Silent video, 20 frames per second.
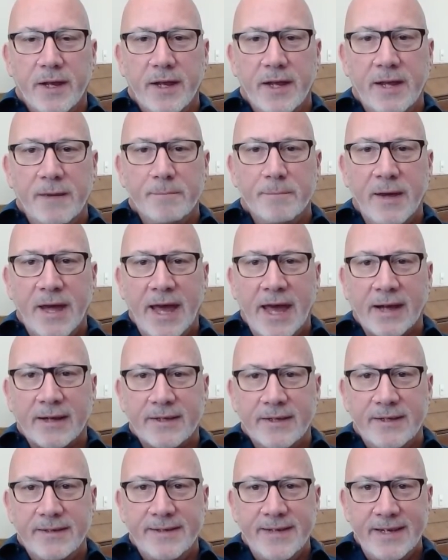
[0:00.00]

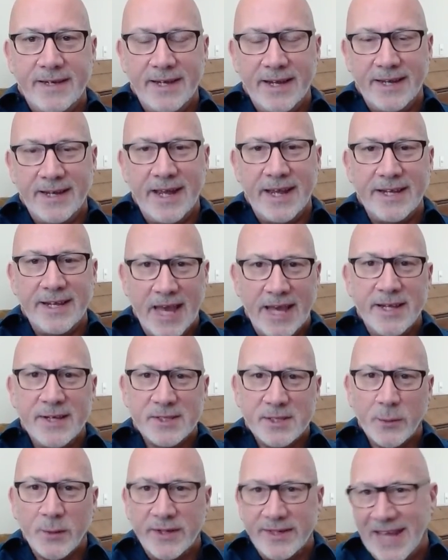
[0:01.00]
impact, and I
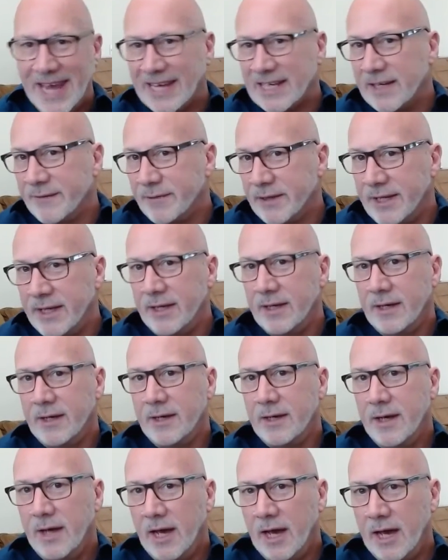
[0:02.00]
use the word negatively
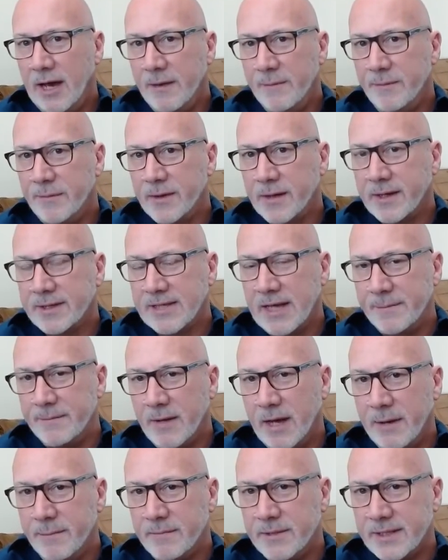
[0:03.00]
because
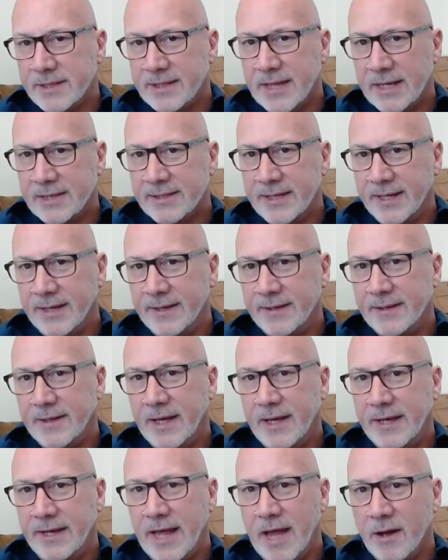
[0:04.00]
I'm discussing
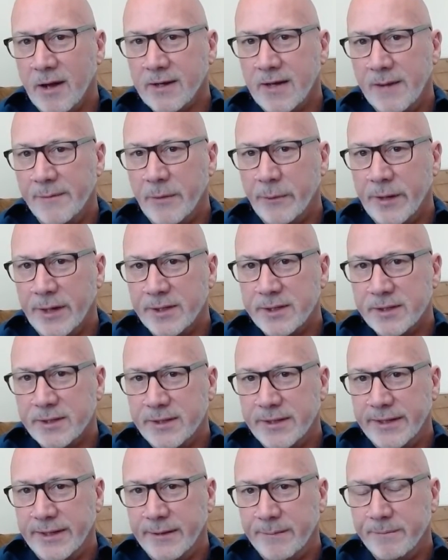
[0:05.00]
an outcome in which
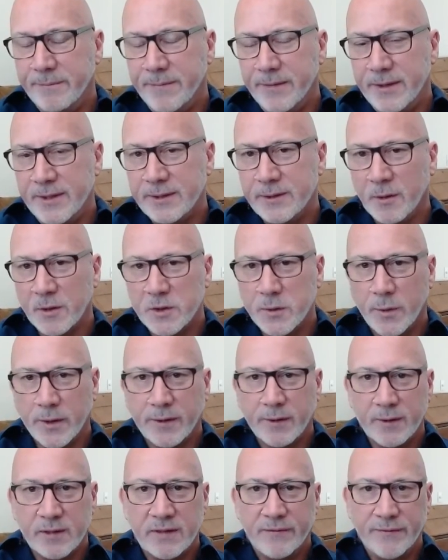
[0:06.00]
the social
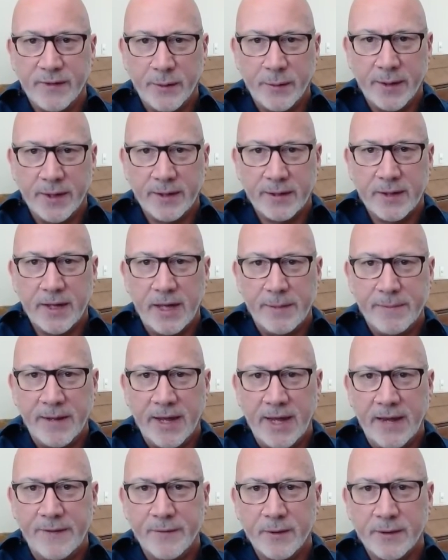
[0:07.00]
worker is viewing a
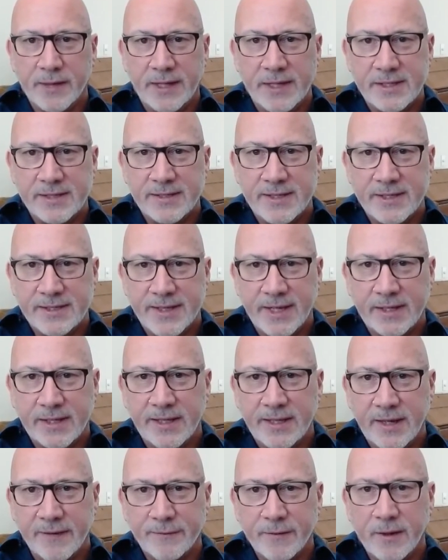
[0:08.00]
behavior that is distinctly
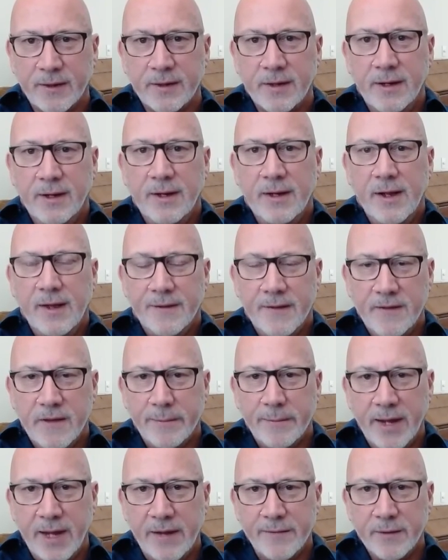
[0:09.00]
different than the
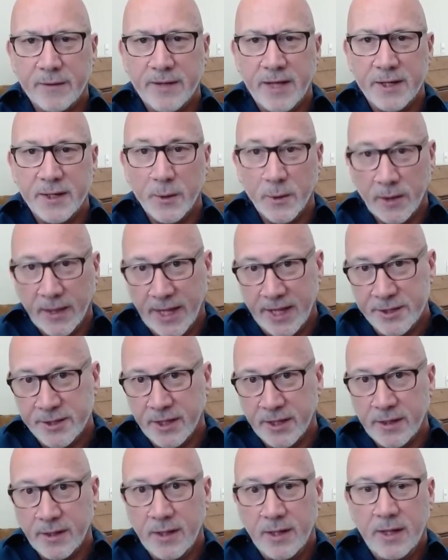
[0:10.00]
behavior that you're
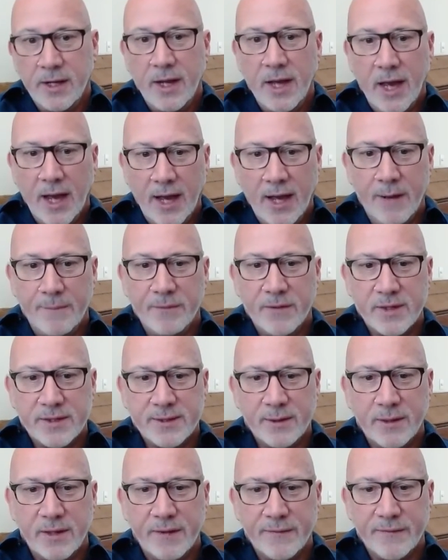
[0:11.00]
alleging.
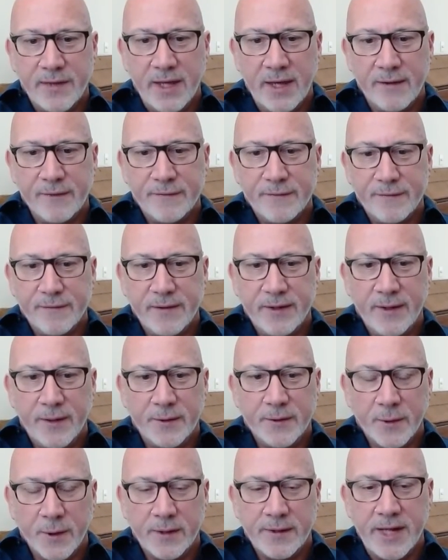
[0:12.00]
So if
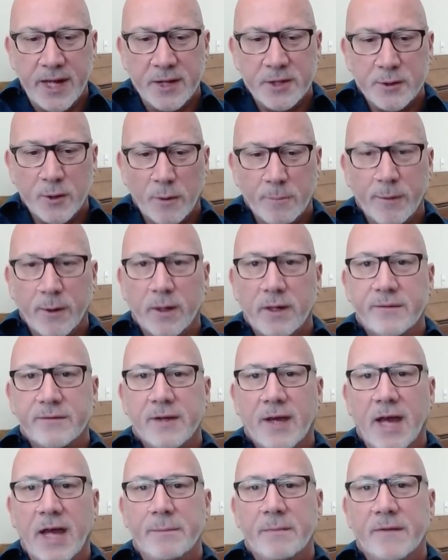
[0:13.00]
during that short period of
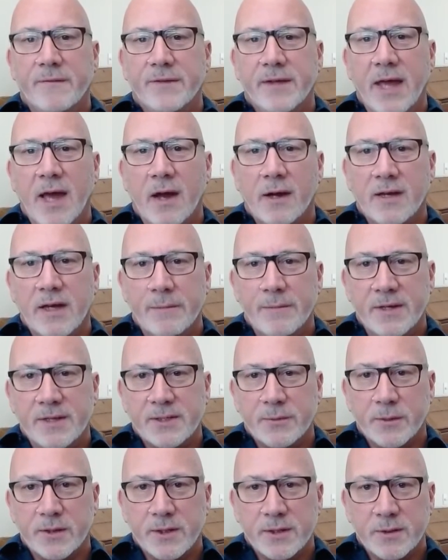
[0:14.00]
time, if the outcome
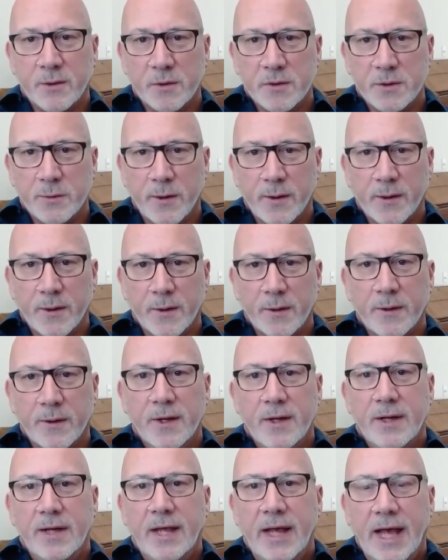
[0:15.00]
is where the social worker
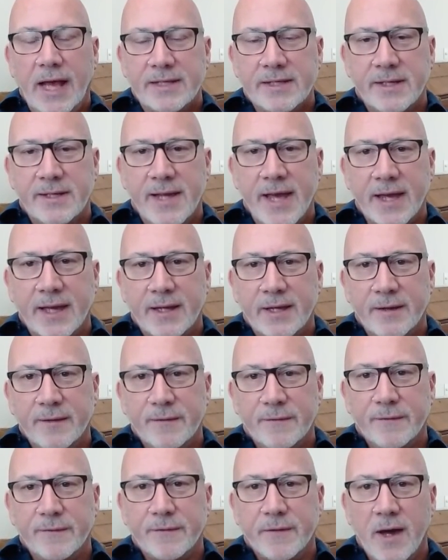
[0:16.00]
has a
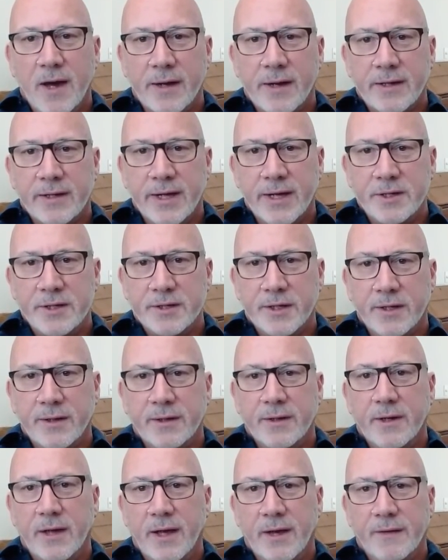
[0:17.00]
negative
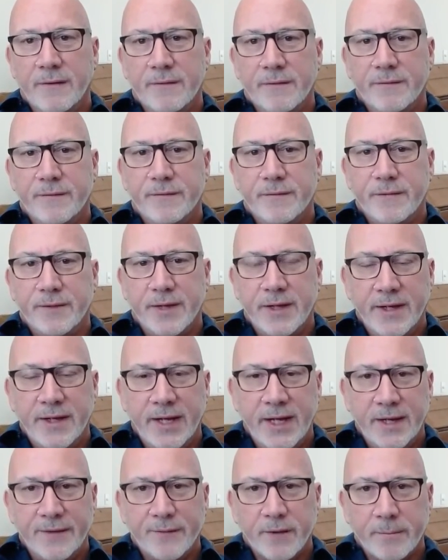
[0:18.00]
connotation of the
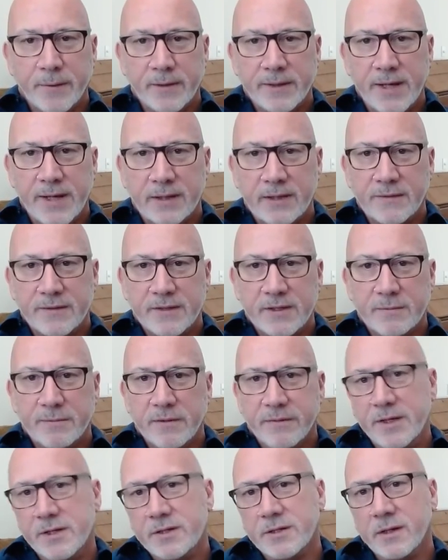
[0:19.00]
need for protective
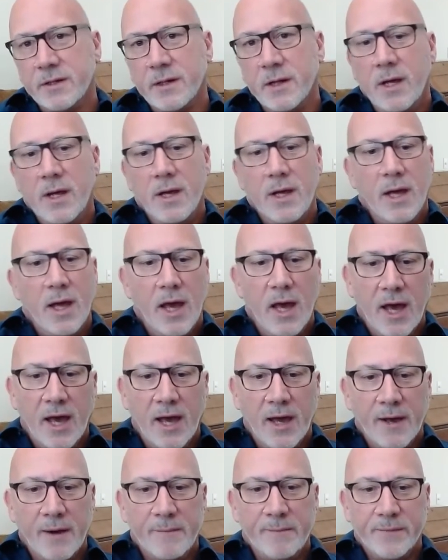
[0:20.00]
supervision,
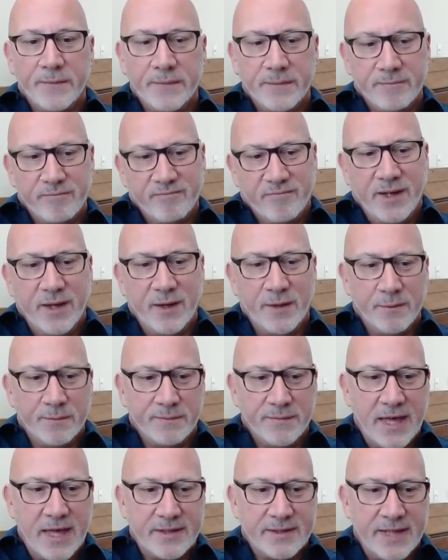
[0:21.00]

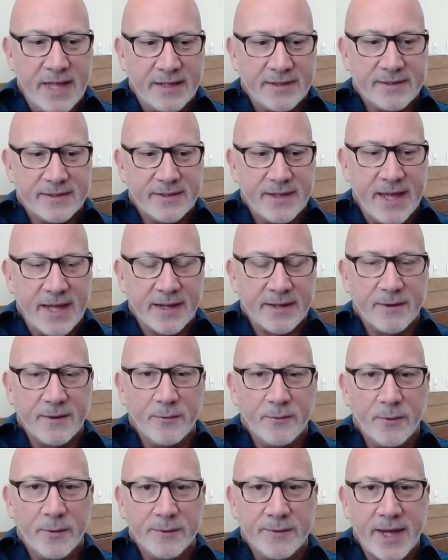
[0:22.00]
that
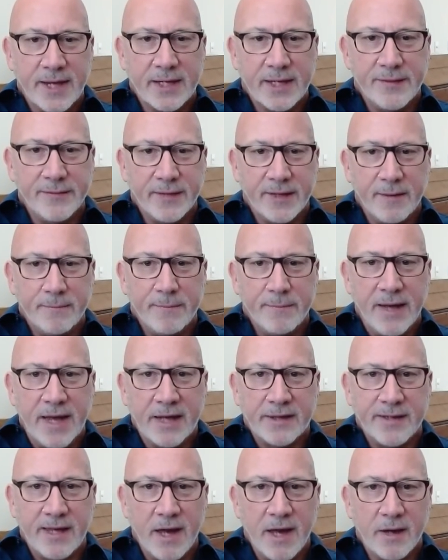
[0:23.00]
will negatively
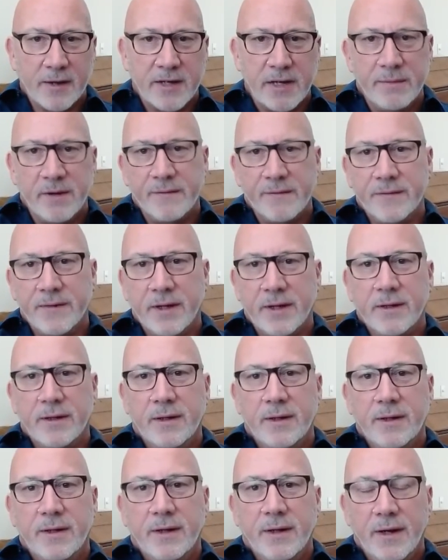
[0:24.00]
impact the outcome of
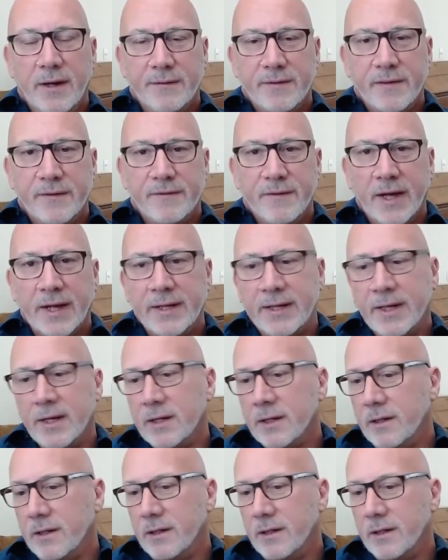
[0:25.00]
the finding.